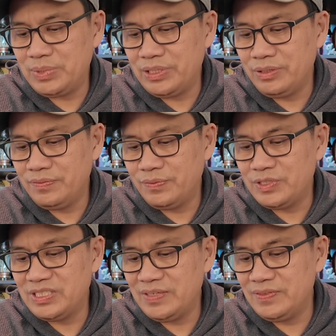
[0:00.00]
barrel for
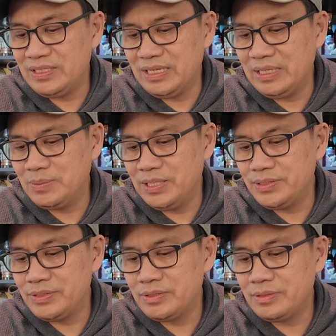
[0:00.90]
7 to 9
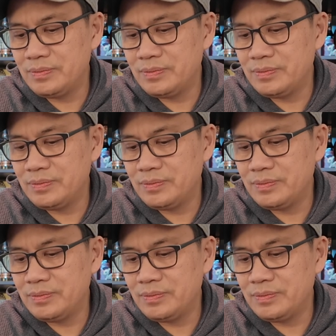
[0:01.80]
months.